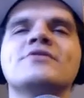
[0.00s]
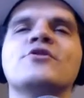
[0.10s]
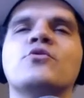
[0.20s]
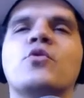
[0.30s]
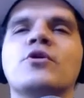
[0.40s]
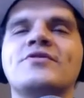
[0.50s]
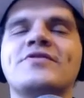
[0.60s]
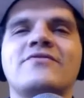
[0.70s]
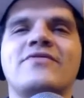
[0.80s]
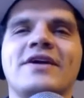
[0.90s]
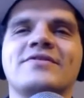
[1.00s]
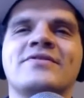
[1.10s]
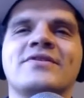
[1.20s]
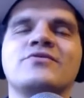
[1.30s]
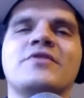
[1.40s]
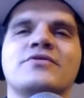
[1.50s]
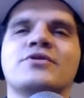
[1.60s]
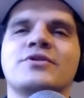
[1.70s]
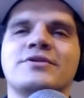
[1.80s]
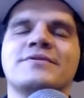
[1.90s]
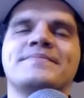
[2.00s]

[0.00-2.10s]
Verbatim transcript: is the worst advice you've ever heard?